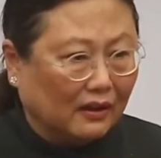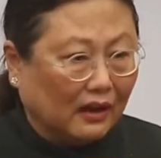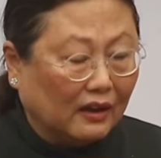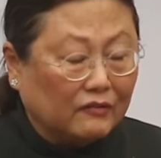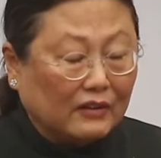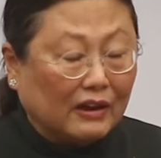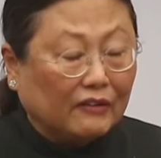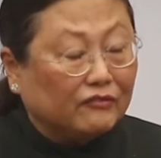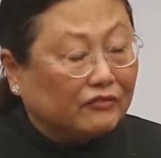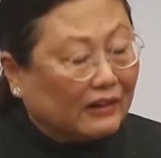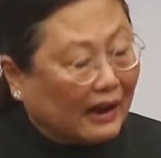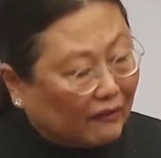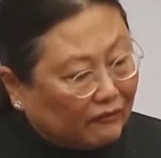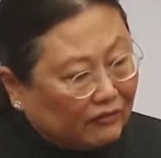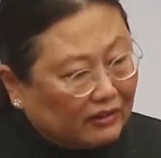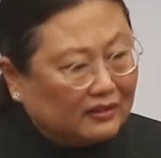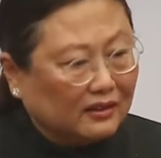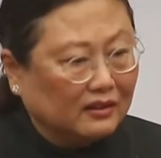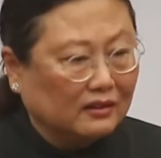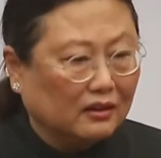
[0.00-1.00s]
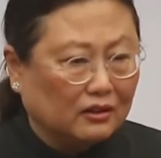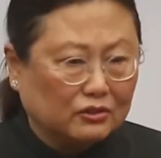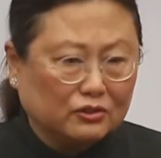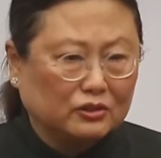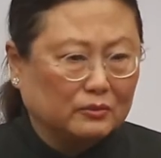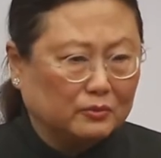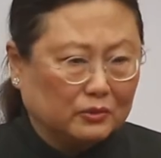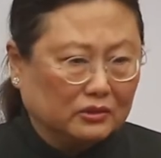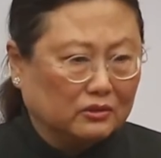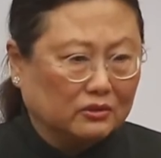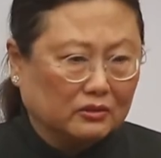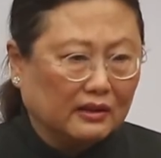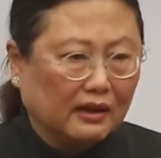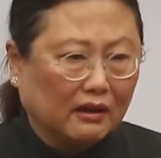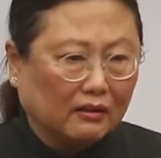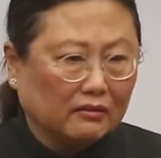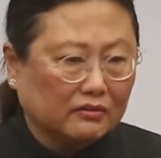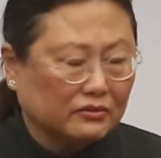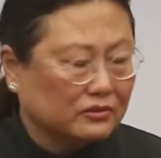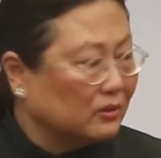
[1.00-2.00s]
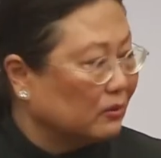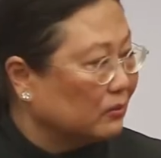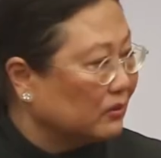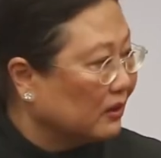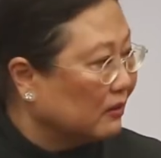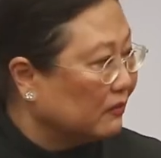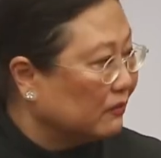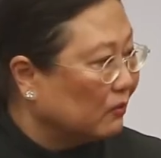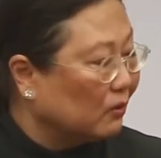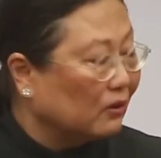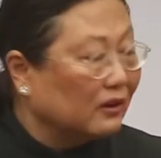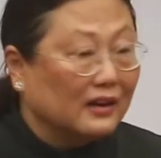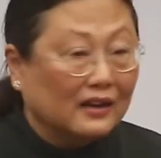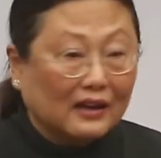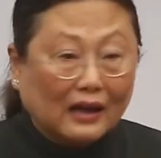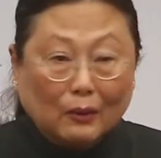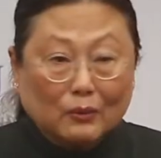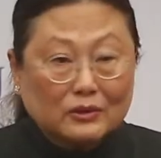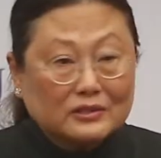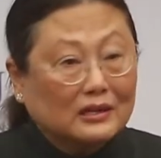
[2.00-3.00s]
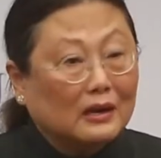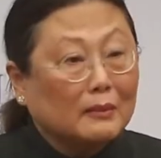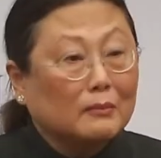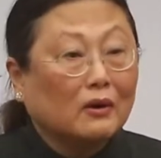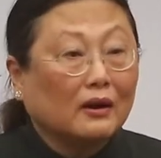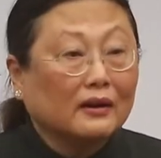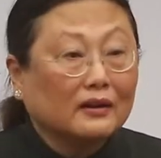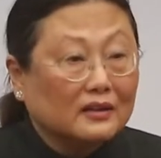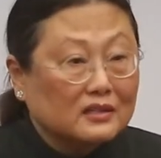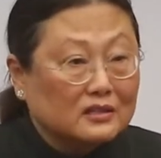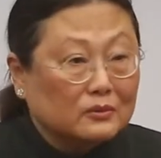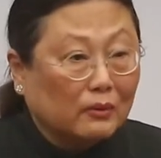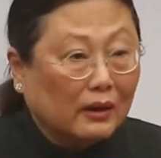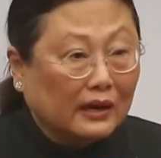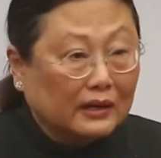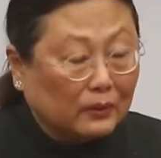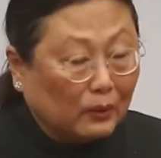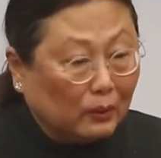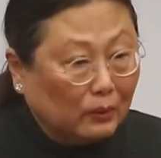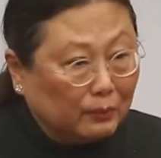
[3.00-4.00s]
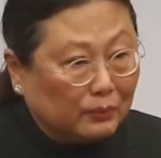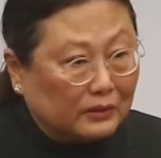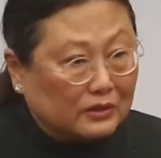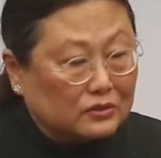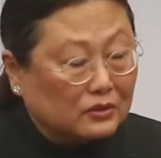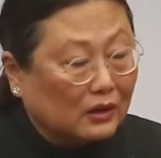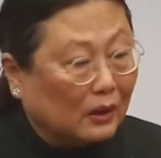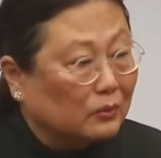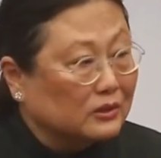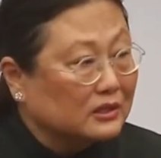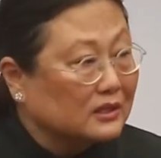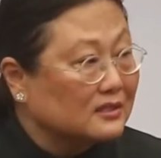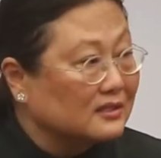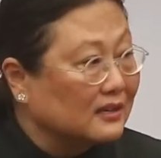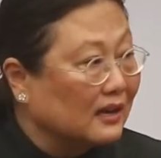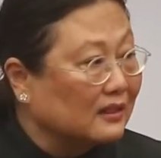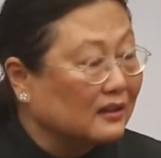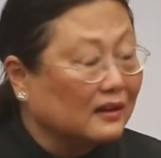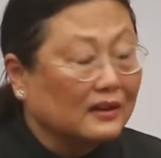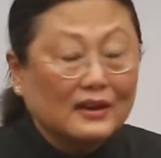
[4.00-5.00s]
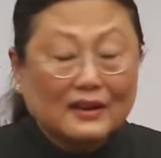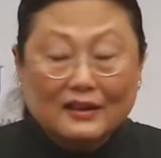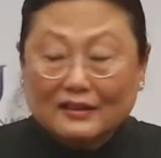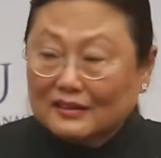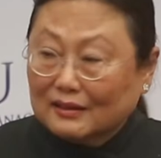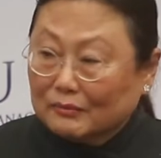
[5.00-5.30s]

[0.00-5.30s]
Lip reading: And everything contributes to good health. So therefore, I would say the market's wide open. So I would just say that